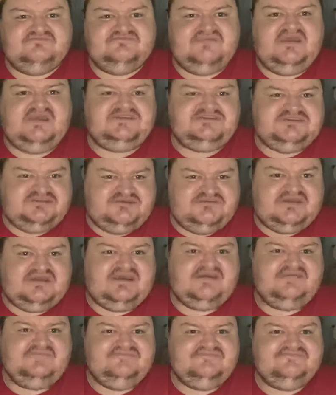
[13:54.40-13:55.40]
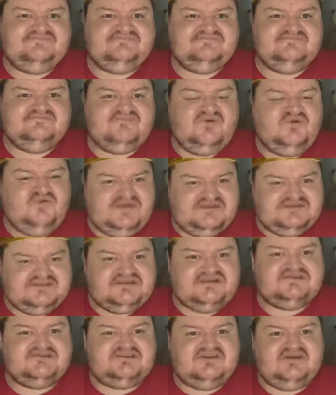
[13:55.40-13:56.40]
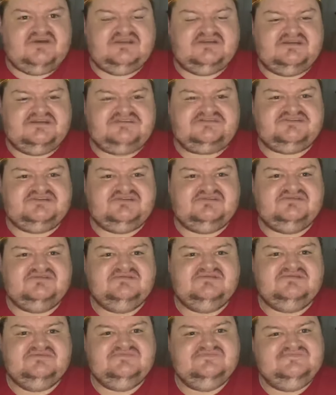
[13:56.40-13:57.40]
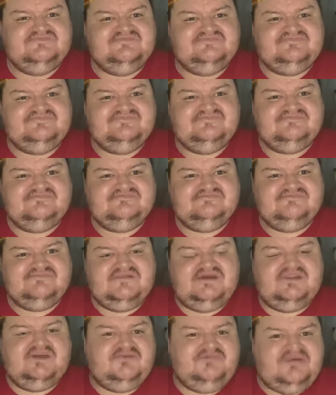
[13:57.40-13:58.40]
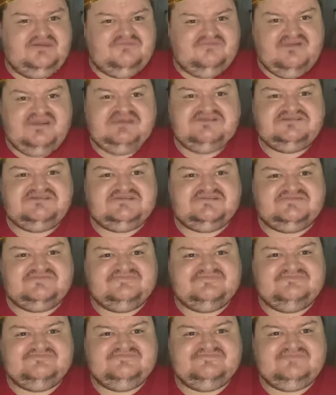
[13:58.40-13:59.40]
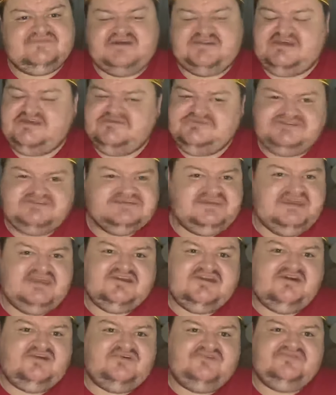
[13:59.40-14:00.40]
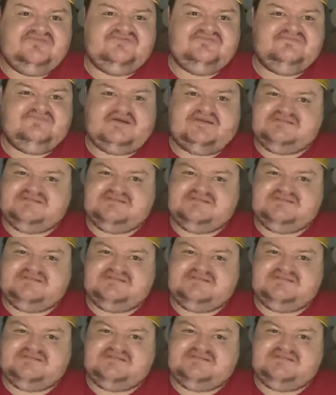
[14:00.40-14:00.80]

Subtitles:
issue there. Always an underlying issue. And there'll be a reason. I don't just kick off. I